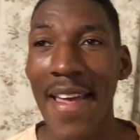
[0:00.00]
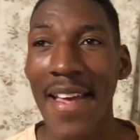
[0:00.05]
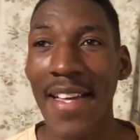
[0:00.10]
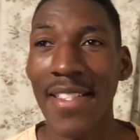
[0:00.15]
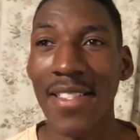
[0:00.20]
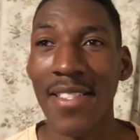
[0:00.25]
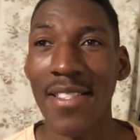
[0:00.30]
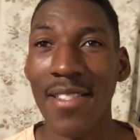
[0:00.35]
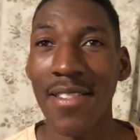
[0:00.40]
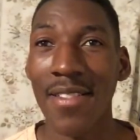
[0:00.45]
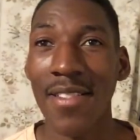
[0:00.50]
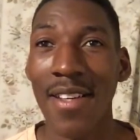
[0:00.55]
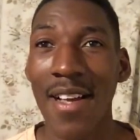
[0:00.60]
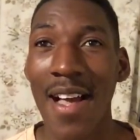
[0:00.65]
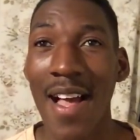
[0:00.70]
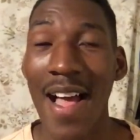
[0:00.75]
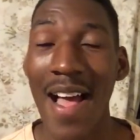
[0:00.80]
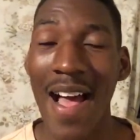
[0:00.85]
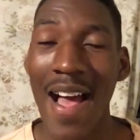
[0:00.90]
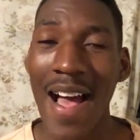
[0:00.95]
And
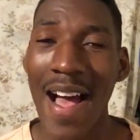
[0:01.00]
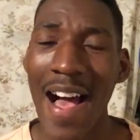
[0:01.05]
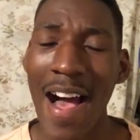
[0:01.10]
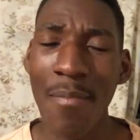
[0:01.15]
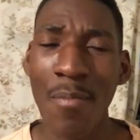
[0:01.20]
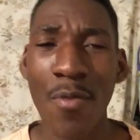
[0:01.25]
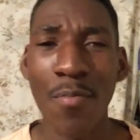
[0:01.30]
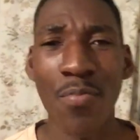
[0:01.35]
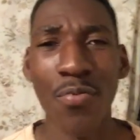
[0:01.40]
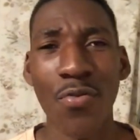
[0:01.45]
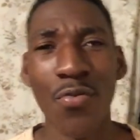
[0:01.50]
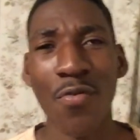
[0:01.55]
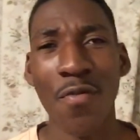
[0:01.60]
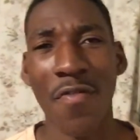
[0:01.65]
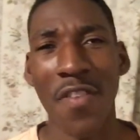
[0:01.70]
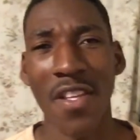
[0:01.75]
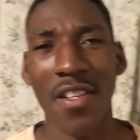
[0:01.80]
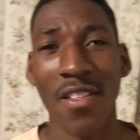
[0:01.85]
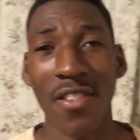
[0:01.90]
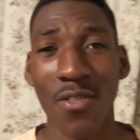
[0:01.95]
I'm
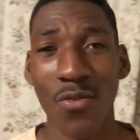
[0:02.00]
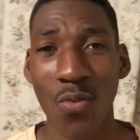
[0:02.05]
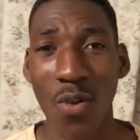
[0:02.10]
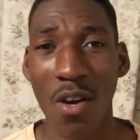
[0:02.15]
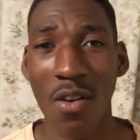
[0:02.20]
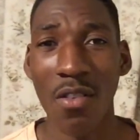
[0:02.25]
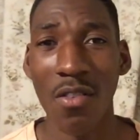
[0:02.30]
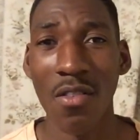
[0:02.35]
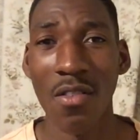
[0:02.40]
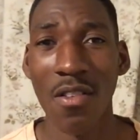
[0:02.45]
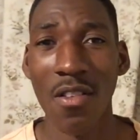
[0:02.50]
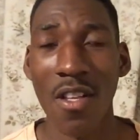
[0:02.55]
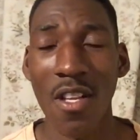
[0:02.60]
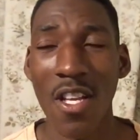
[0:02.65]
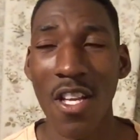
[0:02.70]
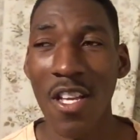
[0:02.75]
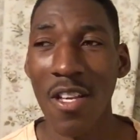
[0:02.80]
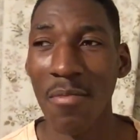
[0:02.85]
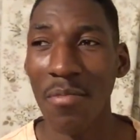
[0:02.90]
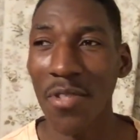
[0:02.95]
improving as well
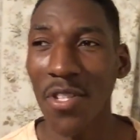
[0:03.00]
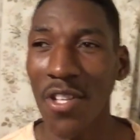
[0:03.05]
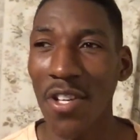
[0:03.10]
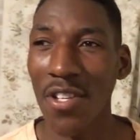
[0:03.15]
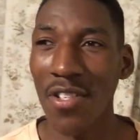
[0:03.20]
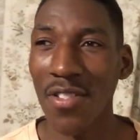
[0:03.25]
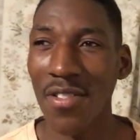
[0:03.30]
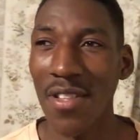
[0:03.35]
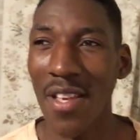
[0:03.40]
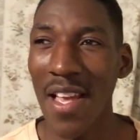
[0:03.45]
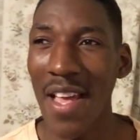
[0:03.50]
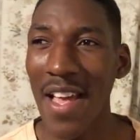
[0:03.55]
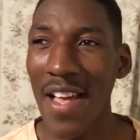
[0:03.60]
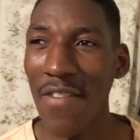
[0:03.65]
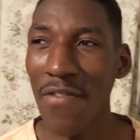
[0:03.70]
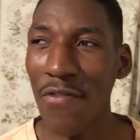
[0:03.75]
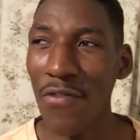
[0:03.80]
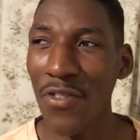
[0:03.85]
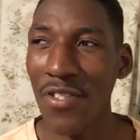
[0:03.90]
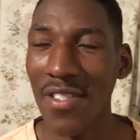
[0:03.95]
because
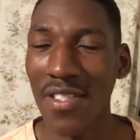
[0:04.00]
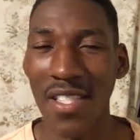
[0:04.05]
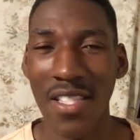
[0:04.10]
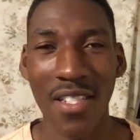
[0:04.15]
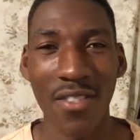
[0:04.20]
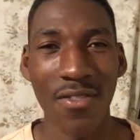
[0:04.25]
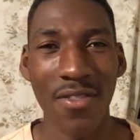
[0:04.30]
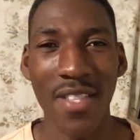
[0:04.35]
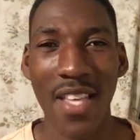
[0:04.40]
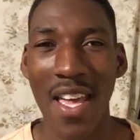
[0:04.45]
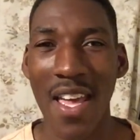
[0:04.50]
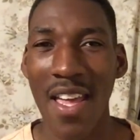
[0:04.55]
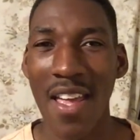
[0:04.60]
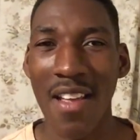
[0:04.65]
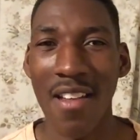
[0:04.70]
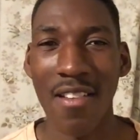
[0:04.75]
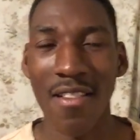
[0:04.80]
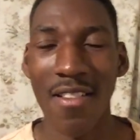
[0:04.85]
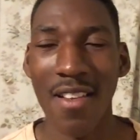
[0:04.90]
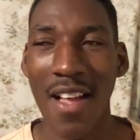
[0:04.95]
every single
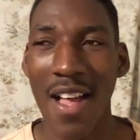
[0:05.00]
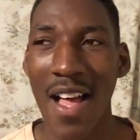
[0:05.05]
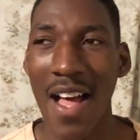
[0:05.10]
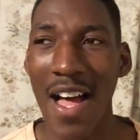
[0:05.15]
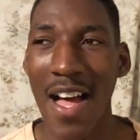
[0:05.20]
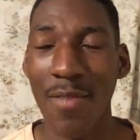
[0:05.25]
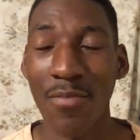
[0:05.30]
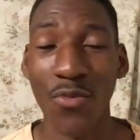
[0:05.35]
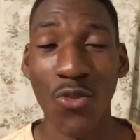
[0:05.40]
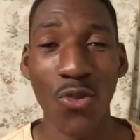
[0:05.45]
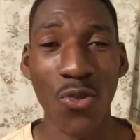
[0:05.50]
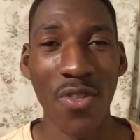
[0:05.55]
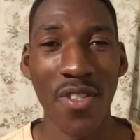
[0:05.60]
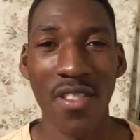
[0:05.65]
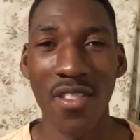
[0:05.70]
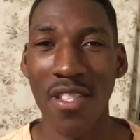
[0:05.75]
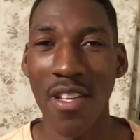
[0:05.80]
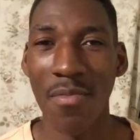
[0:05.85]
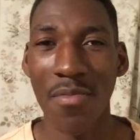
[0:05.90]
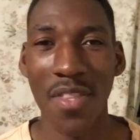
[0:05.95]
day I'm doing
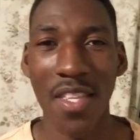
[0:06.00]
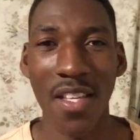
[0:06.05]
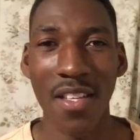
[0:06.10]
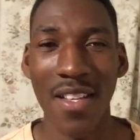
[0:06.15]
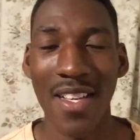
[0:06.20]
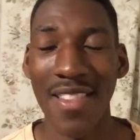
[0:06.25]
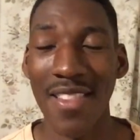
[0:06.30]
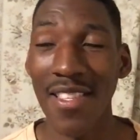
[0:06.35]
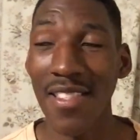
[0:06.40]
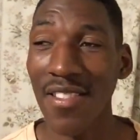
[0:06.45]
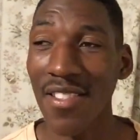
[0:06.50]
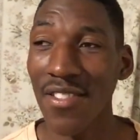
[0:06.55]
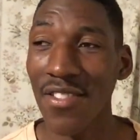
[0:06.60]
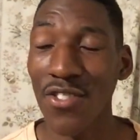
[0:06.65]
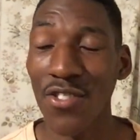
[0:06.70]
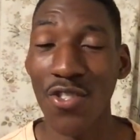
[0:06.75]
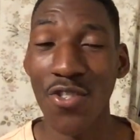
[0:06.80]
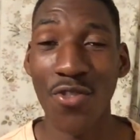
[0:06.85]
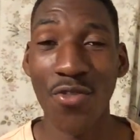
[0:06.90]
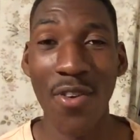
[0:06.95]
something and this
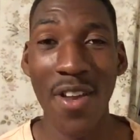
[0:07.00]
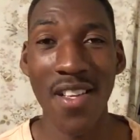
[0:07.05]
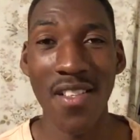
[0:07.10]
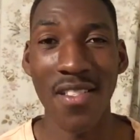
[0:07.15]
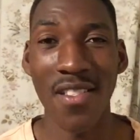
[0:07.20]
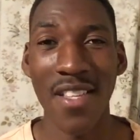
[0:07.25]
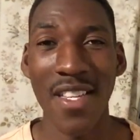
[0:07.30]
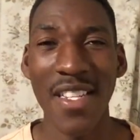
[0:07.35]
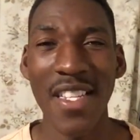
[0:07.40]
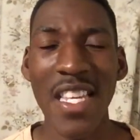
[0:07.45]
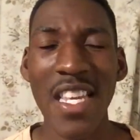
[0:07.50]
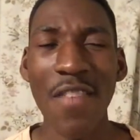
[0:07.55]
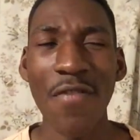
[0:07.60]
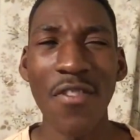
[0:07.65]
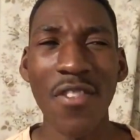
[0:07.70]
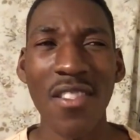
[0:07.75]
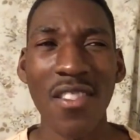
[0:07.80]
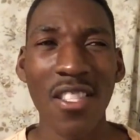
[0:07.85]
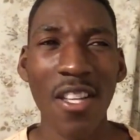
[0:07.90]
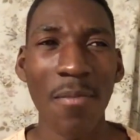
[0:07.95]
is crazy. And
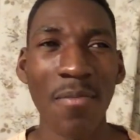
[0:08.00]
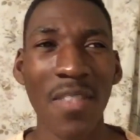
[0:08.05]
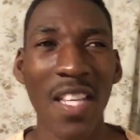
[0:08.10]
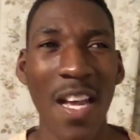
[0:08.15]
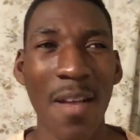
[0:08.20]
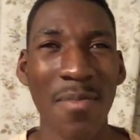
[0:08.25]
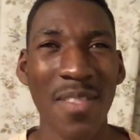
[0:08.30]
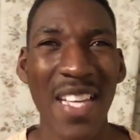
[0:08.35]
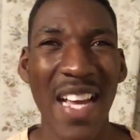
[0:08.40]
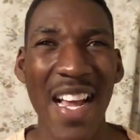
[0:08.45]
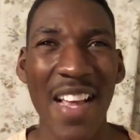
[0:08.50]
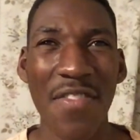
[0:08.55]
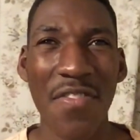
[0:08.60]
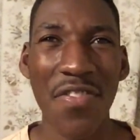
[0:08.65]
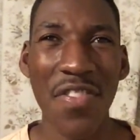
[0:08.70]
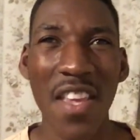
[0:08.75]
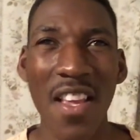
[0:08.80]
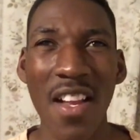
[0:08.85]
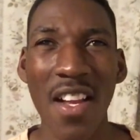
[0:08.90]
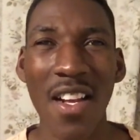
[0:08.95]
even sometimes I
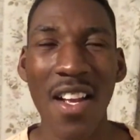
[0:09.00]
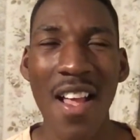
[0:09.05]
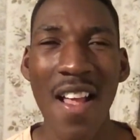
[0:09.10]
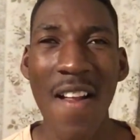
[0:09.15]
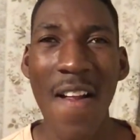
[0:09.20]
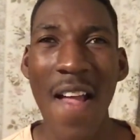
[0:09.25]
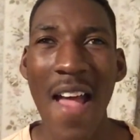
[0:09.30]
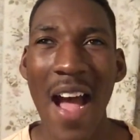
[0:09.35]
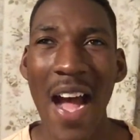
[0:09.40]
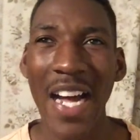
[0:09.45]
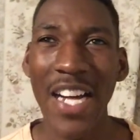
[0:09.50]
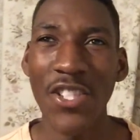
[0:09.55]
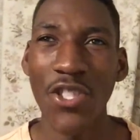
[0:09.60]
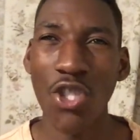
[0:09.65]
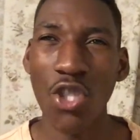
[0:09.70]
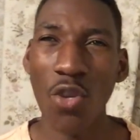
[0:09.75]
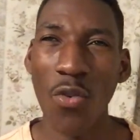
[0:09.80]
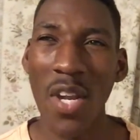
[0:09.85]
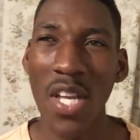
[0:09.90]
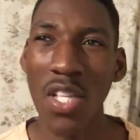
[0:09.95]
think I
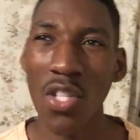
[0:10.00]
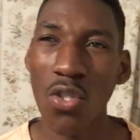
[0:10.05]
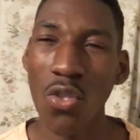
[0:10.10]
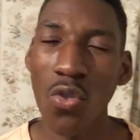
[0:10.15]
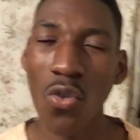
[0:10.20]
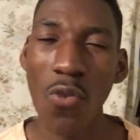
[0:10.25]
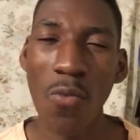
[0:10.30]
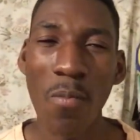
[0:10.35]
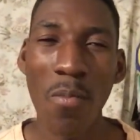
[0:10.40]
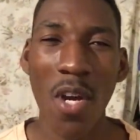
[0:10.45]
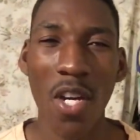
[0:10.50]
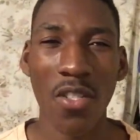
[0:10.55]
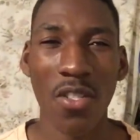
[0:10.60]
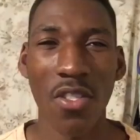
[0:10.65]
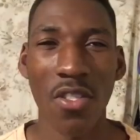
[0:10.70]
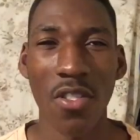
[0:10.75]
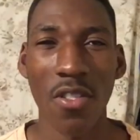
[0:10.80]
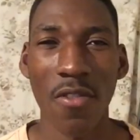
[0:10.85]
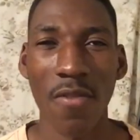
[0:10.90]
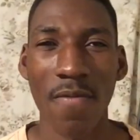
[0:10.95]
train too
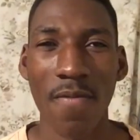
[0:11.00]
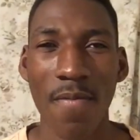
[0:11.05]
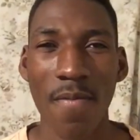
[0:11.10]
much.